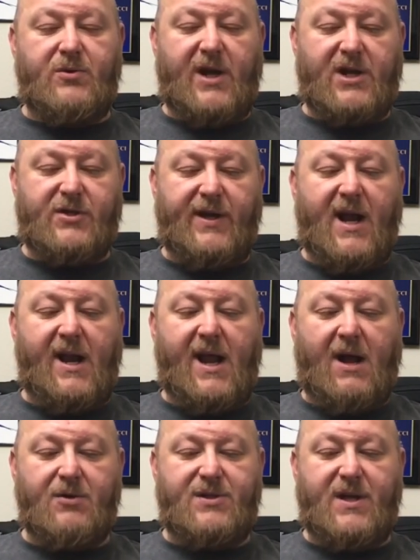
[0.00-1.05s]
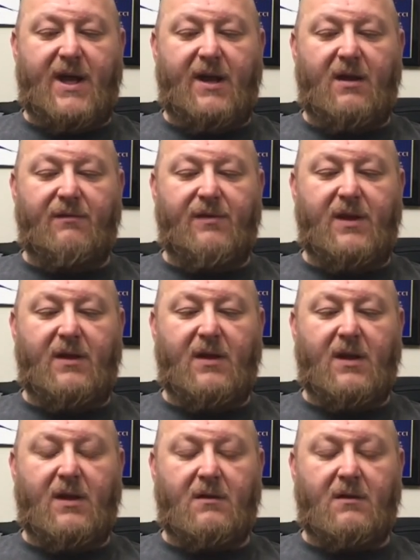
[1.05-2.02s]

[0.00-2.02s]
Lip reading: it, which actually got it outside of the